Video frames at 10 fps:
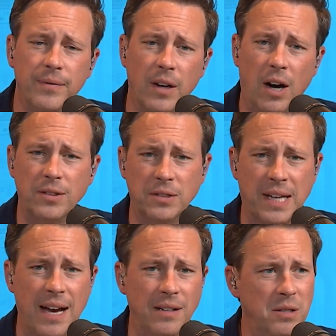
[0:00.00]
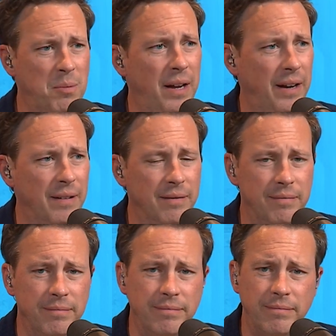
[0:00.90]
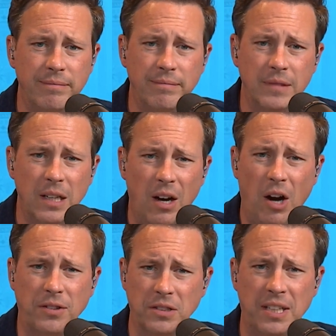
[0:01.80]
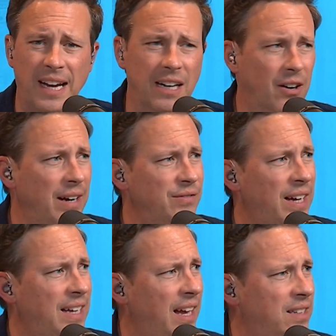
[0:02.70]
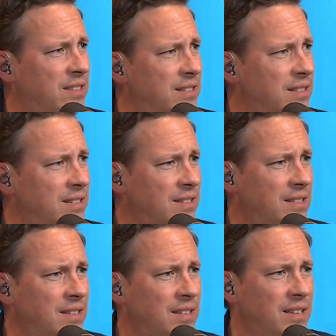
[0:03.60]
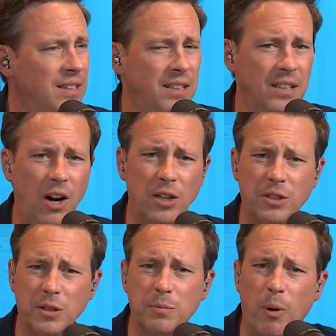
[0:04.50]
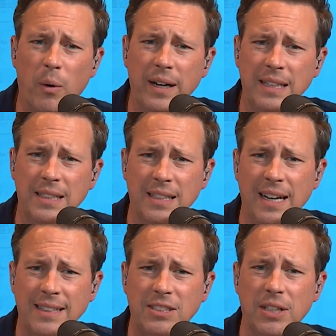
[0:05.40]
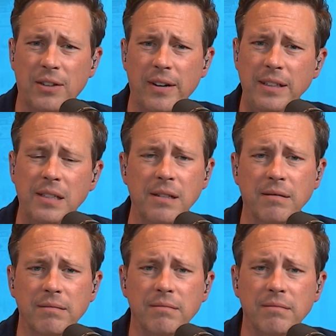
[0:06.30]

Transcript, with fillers: Arthur's counting his money. Arthur's taking great vacations. Arthur is pouring into the next generation.